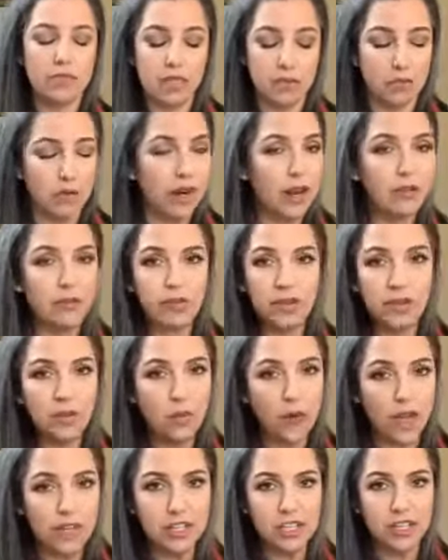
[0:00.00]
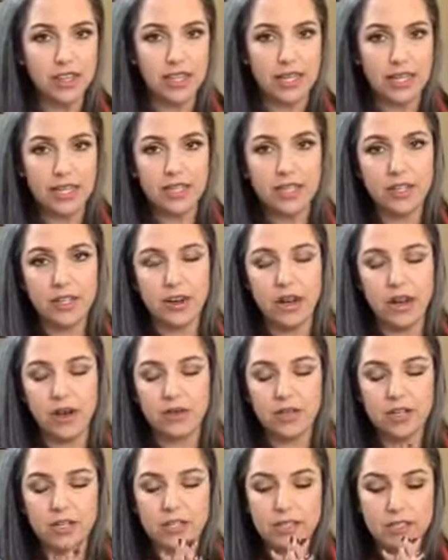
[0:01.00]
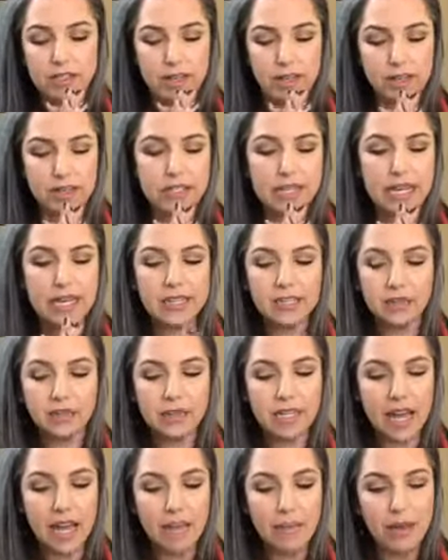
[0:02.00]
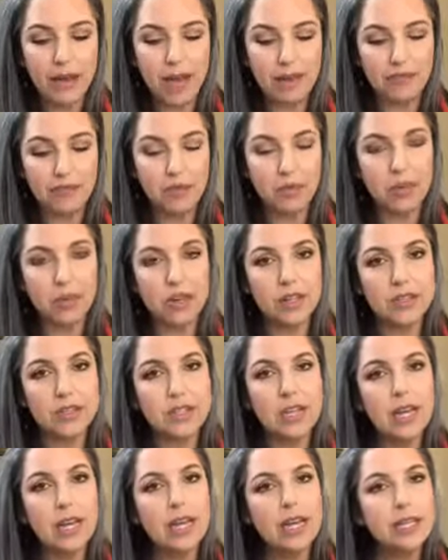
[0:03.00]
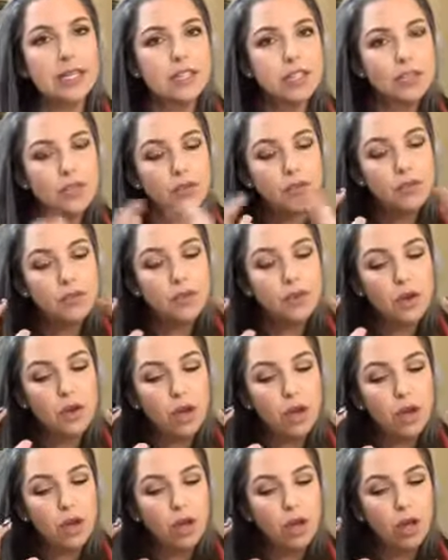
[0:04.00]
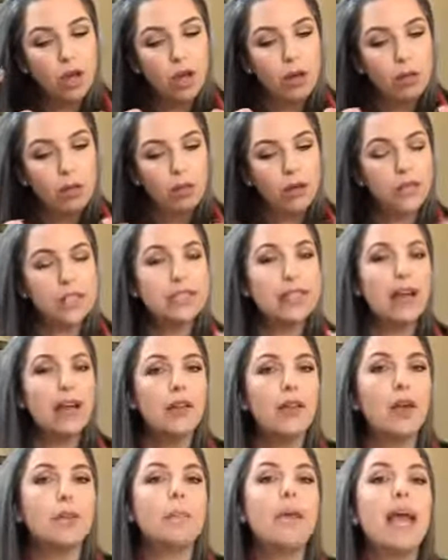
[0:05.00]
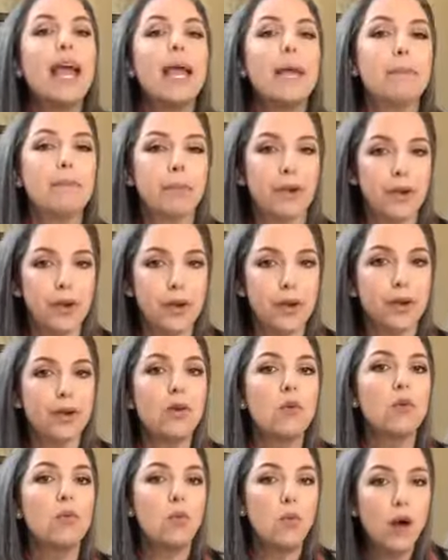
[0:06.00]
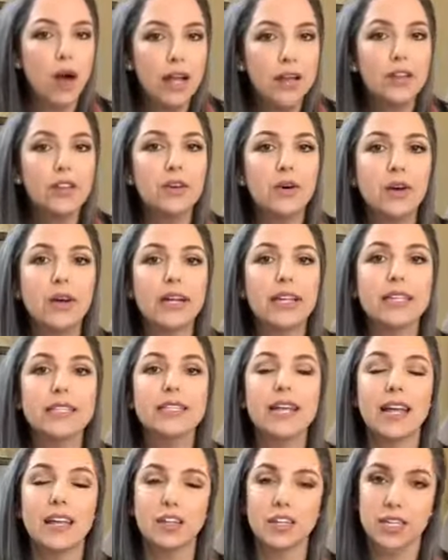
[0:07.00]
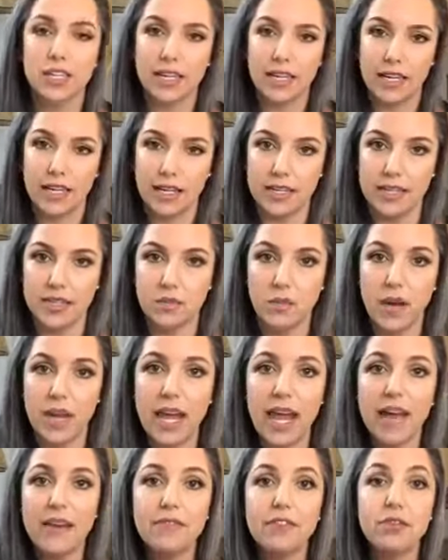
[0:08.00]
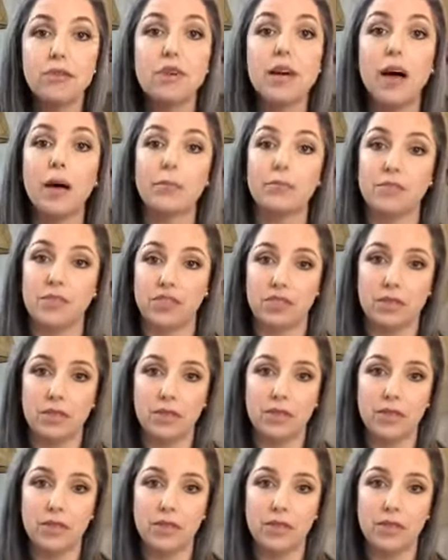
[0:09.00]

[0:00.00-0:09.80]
whenever you're watching this, just kind of take some time afterwards to put down on paper what your intention is. What have you come to